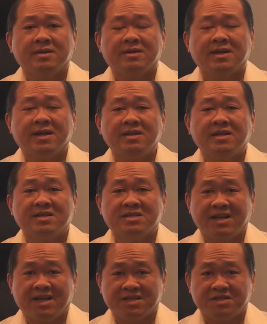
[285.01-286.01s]
then
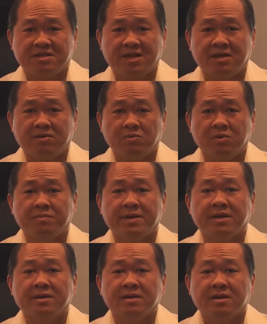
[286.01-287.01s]
his estate will
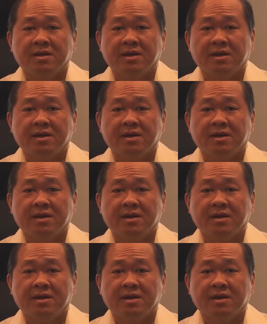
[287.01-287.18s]
be